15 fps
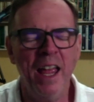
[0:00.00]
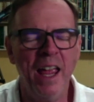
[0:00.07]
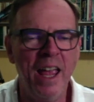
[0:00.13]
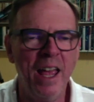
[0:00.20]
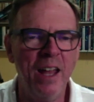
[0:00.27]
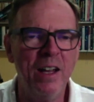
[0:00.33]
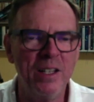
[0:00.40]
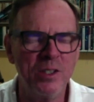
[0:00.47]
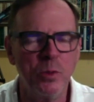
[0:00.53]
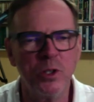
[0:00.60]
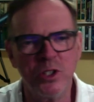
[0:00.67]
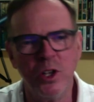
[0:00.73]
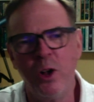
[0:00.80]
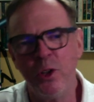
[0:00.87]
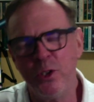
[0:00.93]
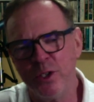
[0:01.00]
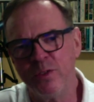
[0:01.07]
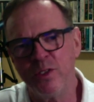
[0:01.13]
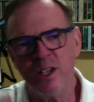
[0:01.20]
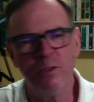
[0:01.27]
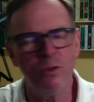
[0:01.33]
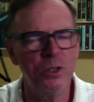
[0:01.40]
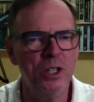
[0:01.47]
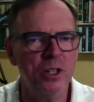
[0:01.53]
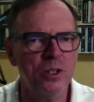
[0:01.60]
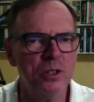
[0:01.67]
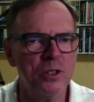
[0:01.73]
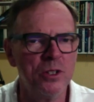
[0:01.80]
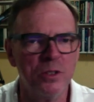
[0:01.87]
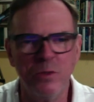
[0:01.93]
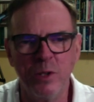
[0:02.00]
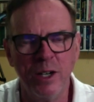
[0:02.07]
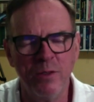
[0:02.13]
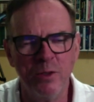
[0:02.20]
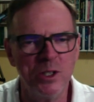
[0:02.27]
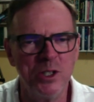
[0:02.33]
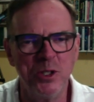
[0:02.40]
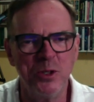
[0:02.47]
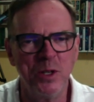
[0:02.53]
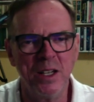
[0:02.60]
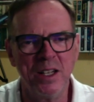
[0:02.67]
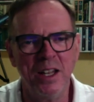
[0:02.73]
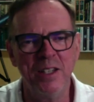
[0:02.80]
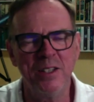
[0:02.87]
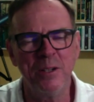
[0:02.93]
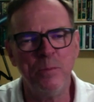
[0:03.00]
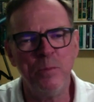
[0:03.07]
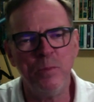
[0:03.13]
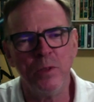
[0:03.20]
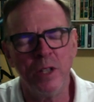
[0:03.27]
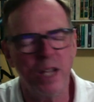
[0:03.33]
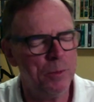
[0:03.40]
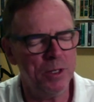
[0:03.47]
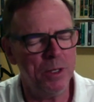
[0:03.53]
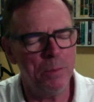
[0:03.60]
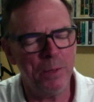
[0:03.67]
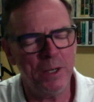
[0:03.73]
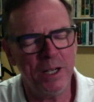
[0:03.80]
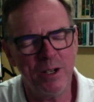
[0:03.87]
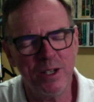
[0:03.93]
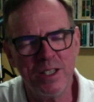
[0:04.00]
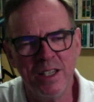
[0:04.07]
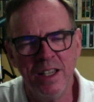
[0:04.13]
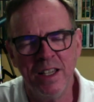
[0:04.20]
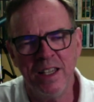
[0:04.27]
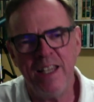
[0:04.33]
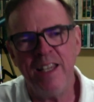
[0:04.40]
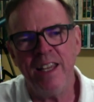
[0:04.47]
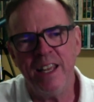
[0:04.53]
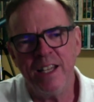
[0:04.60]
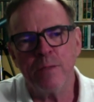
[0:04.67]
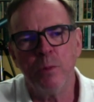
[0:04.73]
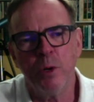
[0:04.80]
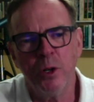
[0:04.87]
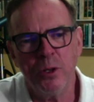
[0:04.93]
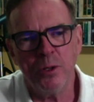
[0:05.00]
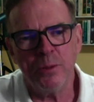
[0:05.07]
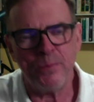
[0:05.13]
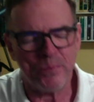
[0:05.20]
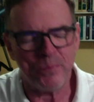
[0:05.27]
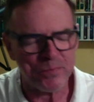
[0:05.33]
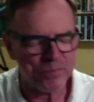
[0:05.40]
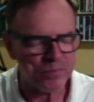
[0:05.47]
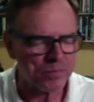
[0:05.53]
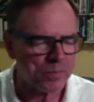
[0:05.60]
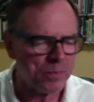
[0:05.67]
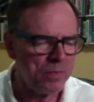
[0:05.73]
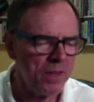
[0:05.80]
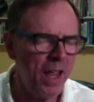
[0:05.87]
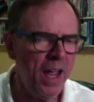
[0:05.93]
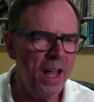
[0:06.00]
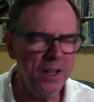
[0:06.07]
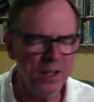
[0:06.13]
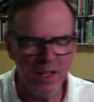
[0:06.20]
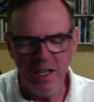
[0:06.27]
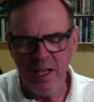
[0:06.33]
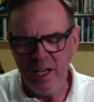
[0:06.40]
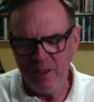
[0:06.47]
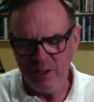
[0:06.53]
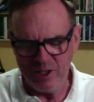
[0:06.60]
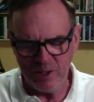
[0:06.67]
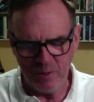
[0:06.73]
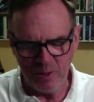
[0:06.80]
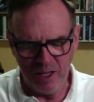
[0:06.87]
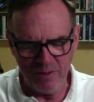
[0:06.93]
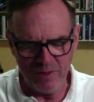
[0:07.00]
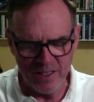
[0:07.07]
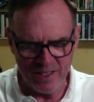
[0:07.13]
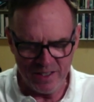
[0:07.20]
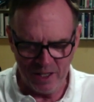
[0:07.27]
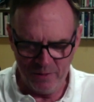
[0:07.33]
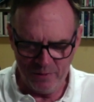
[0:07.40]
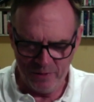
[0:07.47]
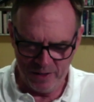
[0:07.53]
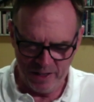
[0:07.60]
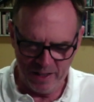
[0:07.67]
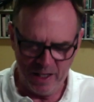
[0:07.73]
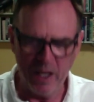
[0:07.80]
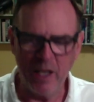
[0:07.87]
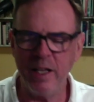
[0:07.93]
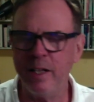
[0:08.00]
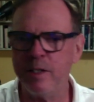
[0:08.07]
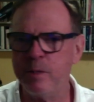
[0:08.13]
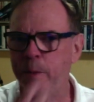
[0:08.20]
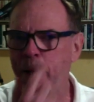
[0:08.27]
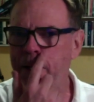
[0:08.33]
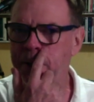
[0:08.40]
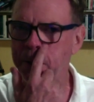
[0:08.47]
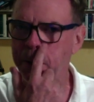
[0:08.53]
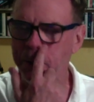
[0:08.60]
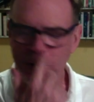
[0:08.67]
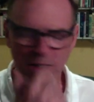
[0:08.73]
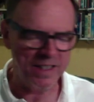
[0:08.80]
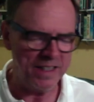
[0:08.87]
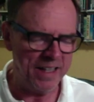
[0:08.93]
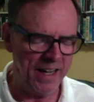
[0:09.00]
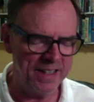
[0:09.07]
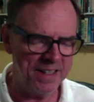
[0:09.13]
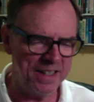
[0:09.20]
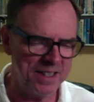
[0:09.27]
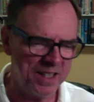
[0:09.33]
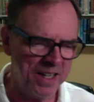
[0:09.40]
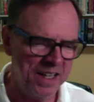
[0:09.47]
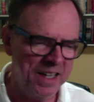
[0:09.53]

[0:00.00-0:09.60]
and as a result of several years of whatever he's doing in London, I mean in Paris, he gets murdered. And there's some lovely stuff in it. It's basically what the guy does.